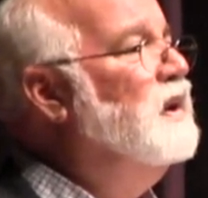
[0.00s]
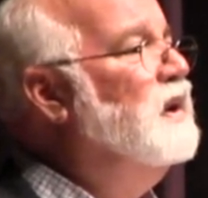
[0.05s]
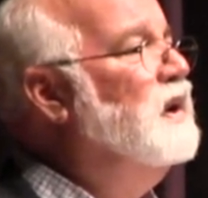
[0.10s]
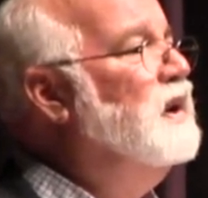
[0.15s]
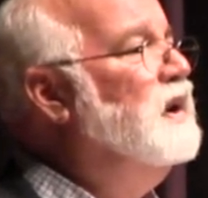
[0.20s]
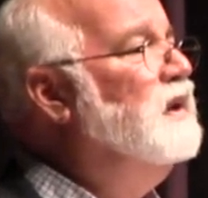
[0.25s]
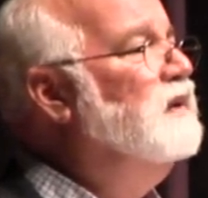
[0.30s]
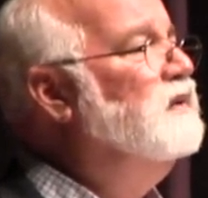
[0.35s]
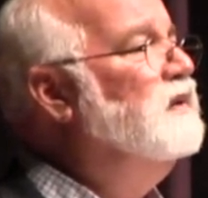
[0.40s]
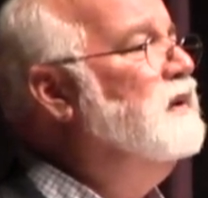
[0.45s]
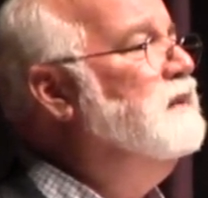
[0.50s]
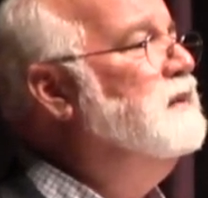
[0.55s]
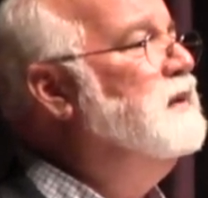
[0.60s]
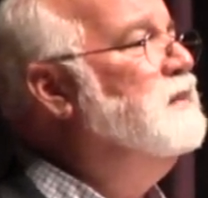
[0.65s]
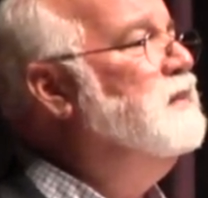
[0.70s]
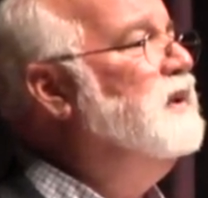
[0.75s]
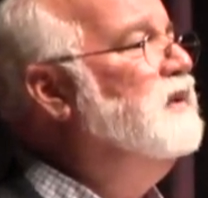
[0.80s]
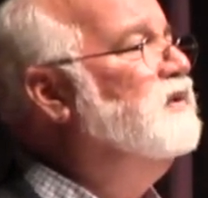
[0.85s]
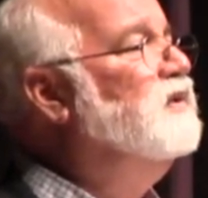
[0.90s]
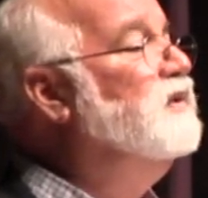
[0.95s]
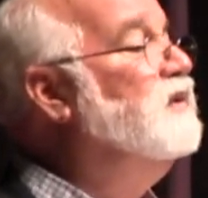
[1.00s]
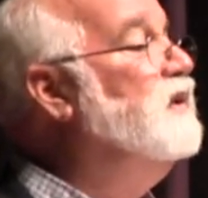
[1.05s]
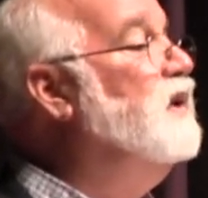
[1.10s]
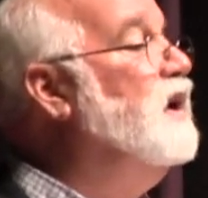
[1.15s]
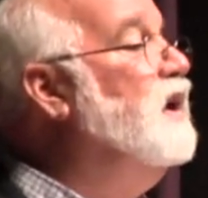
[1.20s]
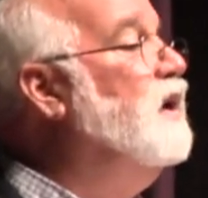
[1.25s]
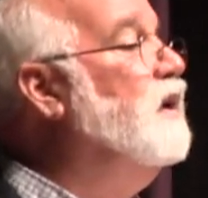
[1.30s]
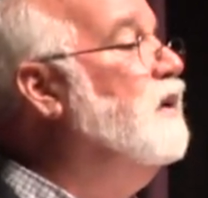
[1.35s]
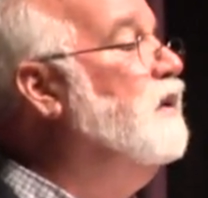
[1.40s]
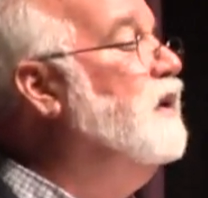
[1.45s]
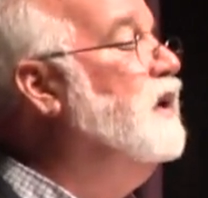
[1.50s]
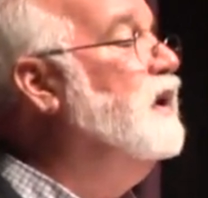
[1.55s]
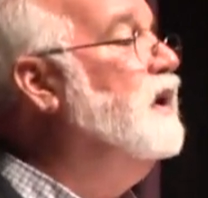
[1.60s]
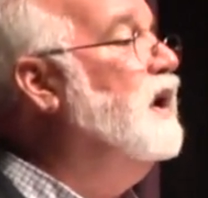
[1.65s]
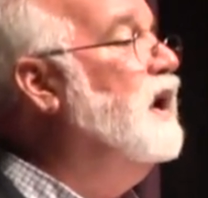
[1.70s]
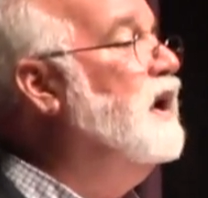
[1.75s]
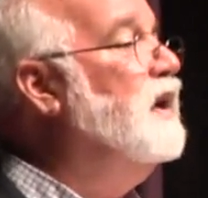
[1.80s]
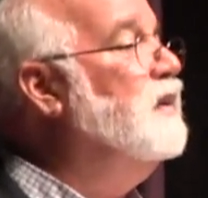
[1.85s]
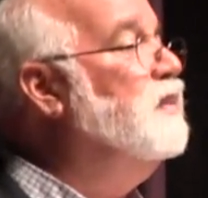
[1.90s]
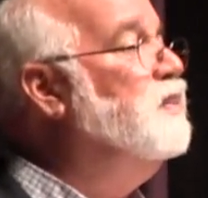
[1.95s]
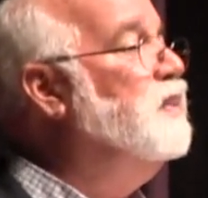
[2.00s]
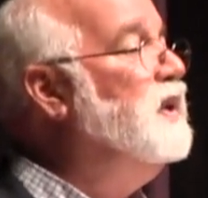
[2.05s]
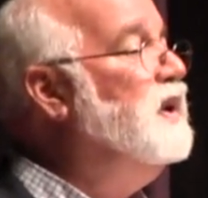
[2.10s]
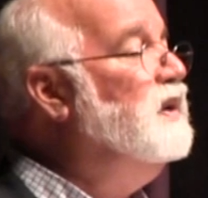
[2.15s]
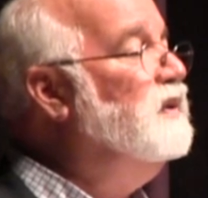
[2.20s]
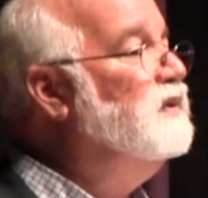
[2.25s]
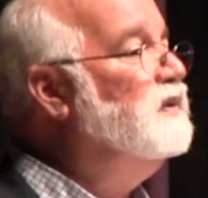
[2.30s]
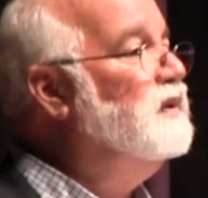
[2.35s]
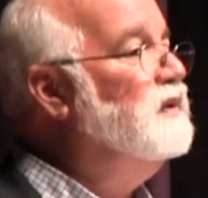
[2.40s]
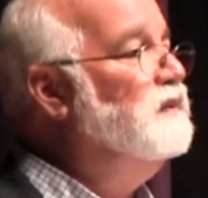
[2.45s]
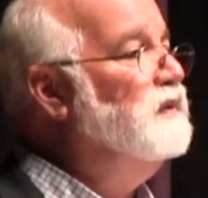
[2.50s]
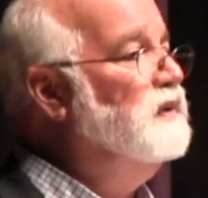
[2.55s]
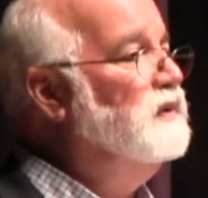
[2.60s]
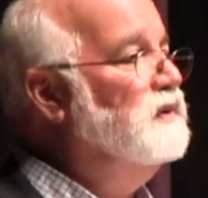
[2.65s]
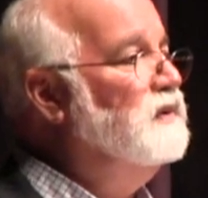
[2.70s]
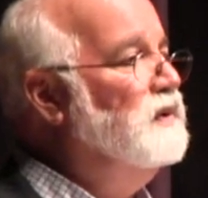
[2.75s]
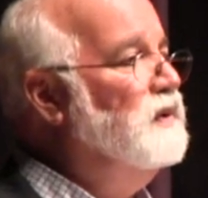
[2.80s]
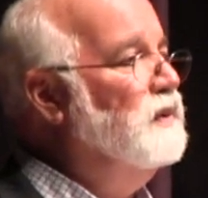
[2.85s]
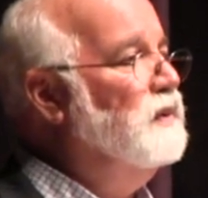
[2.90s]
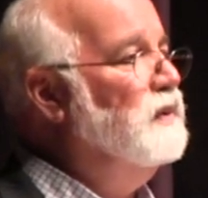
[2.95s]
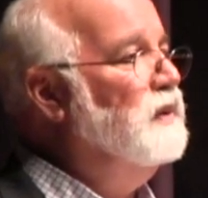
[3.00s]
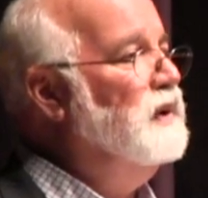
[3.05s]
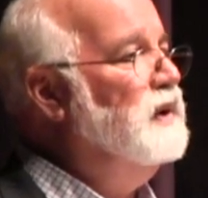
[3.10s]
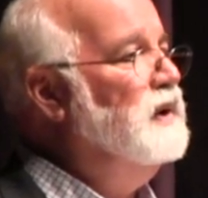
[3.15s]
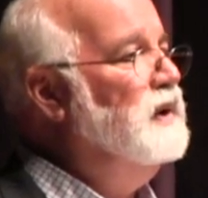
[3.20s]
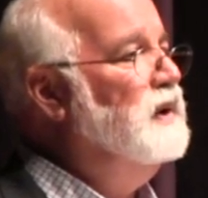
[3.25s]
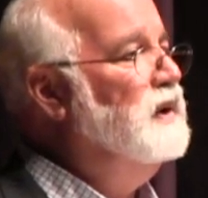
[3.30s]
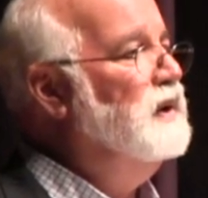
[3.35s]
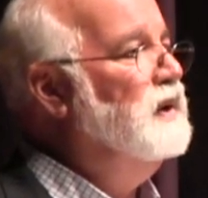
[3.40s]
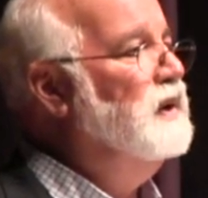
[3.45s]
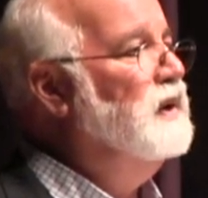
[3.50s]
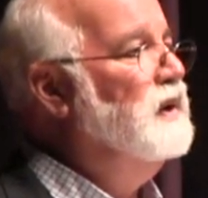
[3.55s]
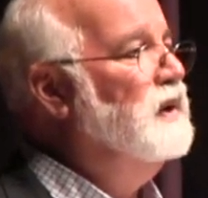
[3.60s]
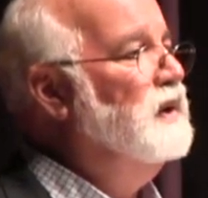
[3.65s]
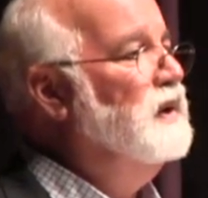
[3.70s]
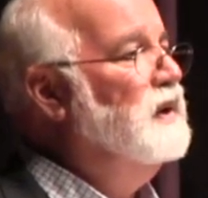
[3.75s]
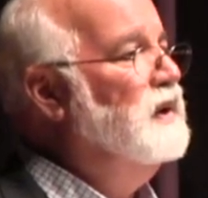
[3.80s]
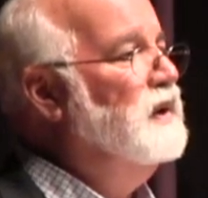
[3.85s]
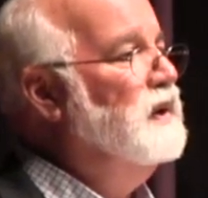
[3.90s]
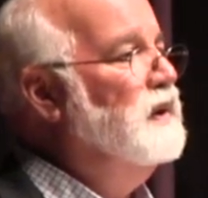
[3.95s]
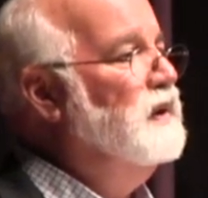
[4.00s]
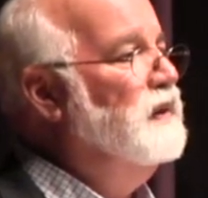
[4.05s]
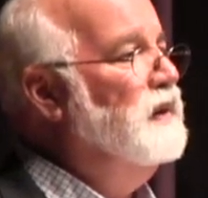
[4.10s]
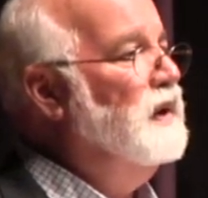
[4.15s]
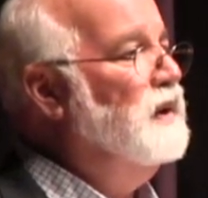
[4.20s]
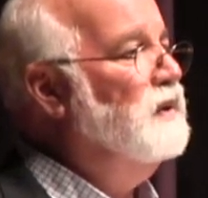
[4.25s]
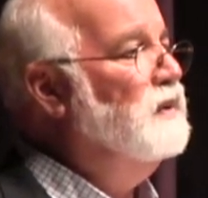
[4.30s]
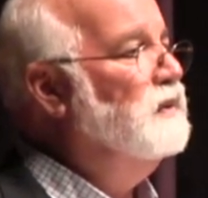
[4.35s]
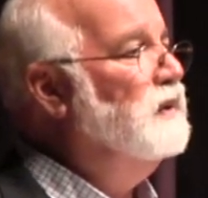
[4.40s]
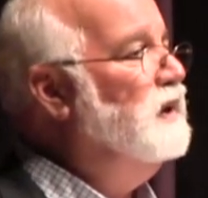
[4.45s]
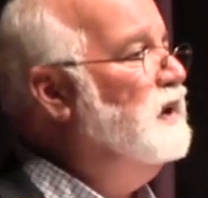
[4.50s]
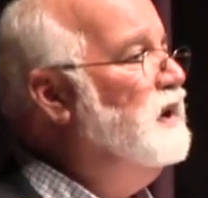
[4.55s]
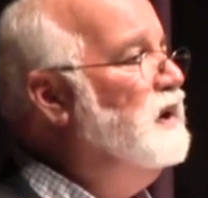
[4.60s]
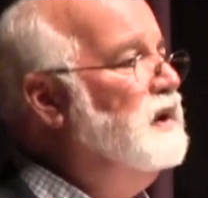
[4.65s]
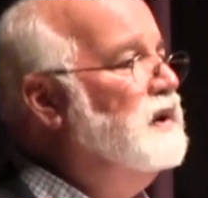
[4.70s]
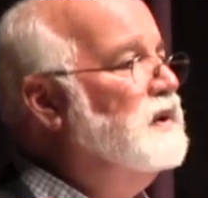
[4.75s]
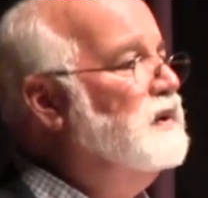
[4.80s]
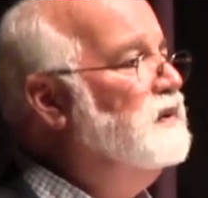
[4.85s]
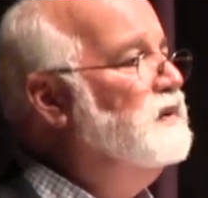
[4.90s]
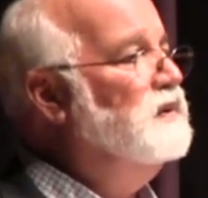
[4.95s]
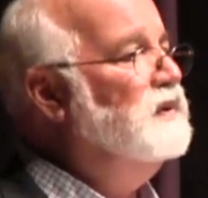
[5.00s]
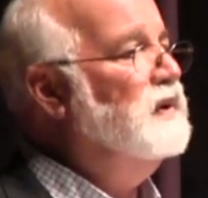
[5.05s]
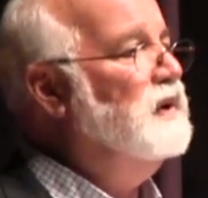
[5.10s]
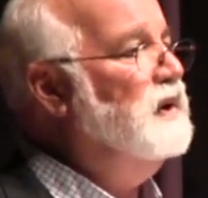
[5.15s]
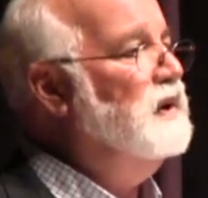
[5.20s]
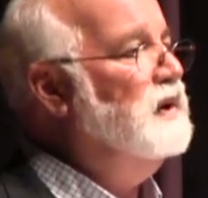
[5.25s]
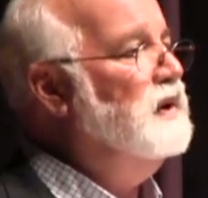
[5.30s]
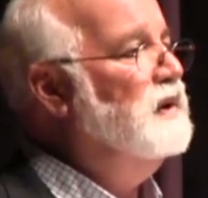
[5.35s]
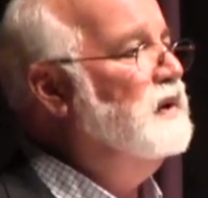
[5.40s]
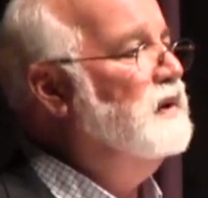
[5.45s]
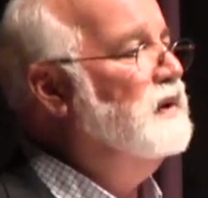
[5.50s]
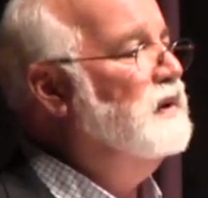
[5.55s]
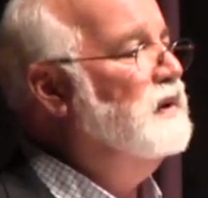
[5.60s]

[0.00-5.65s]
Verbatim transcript: and he seemed to be staring at a piece of his story that only he could see.